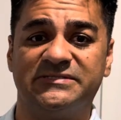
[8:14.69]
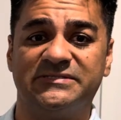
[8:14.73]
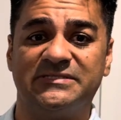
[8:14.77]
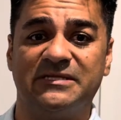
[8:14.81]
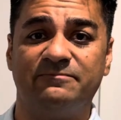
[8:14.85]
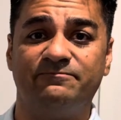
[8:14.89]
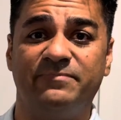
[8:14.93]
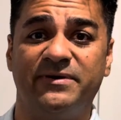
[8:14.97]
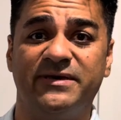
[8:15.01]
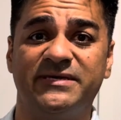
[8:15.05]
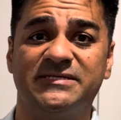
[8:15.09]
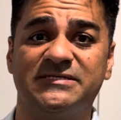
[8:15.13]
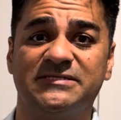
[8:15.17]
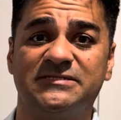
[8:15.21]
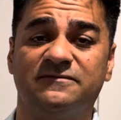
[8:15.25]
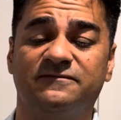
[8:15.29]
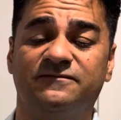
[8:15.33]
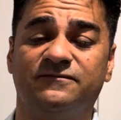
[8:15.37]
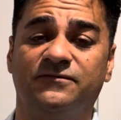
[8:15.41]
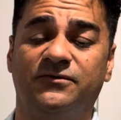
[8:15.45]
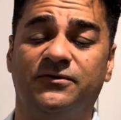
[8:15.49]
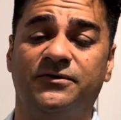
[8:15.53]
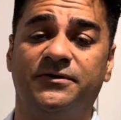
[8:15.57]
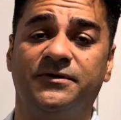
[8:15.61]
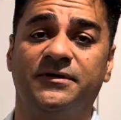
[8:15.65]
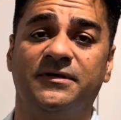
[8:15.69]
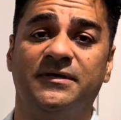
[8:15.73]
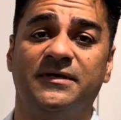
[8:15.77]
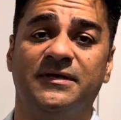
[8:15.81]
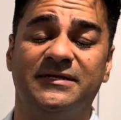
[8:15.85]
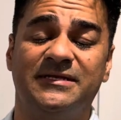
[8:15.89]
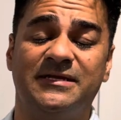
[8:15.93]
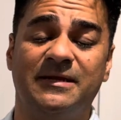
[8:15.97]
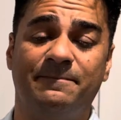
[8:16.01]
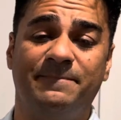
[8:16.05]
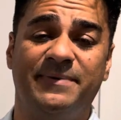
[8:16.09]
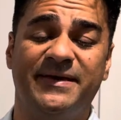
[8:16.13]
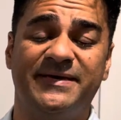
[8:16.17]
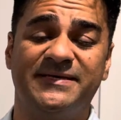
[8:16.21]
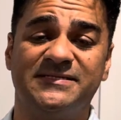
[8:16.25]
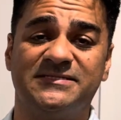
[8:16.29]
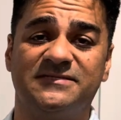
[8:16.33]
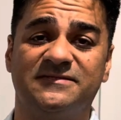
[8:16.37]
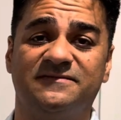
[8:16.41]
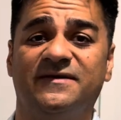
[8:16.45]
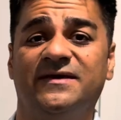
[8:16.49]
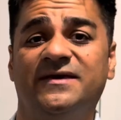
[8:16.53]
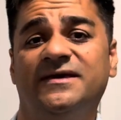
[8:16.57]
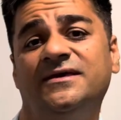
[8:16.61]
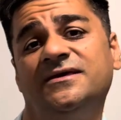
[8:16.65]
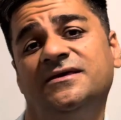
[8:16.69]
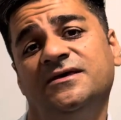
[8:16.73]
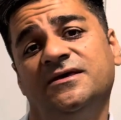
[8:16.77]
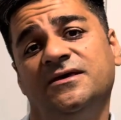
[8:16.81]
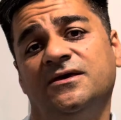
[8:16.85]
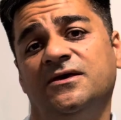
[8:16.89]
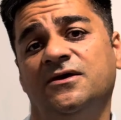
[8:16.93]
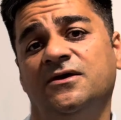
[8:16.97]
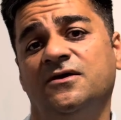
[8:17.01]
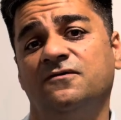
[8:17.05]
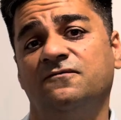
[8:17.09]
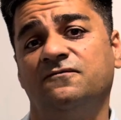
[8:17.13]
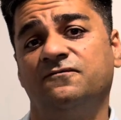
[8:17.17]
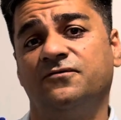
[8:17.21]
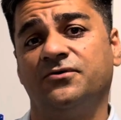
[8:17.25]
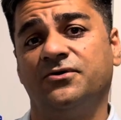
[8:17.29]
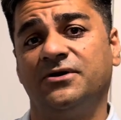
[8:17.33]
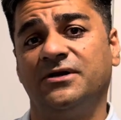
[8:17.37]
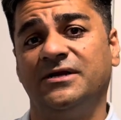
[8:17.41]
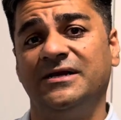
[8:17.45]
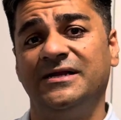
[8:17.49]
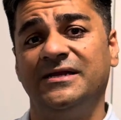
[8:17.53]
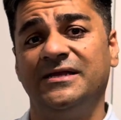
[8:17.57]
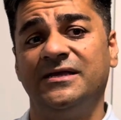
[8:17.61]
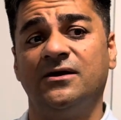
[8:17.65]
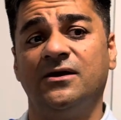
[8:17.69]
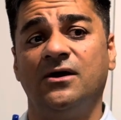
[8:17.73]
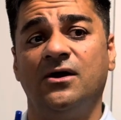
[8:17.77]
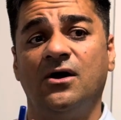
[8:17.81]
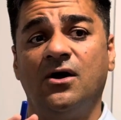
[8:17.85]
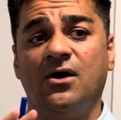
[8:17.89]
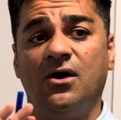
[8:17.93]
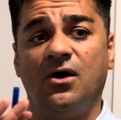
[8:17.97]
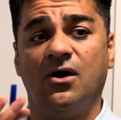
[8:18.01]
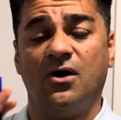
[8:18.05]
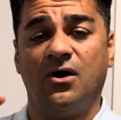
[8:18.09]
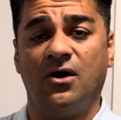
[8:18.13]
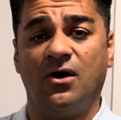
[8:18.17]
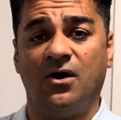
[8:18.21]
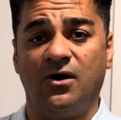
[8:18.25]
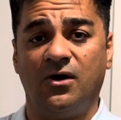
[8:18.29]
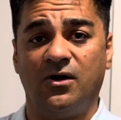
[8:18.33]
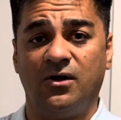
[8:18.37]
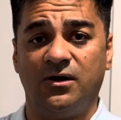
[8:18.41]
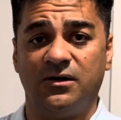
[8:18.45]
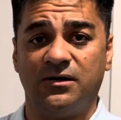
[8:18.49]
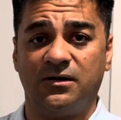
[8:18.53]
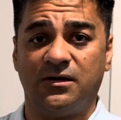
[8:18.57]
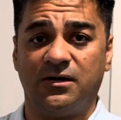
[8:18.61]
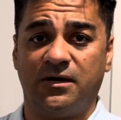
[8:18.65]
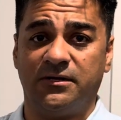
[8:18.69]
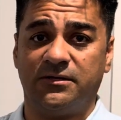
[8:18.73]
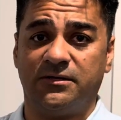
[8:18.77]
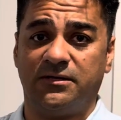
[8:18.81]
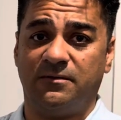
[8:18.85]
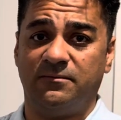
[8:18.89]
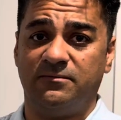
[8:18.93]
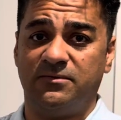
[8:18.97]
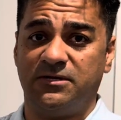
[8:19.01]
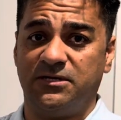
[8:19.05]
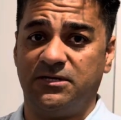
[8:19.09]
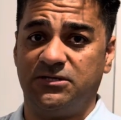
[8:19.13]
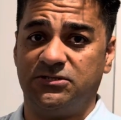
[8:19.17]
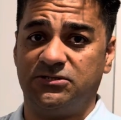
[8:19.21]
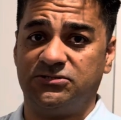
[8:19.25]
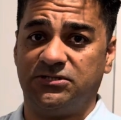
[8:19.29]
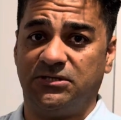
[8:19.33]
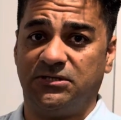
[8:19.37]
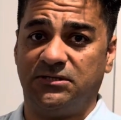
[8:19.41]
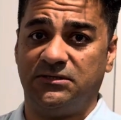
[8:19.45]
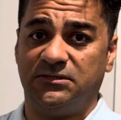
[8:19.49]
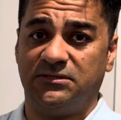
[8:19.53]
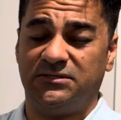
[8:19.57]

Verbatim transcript: The best for, the best way for clean all contamination.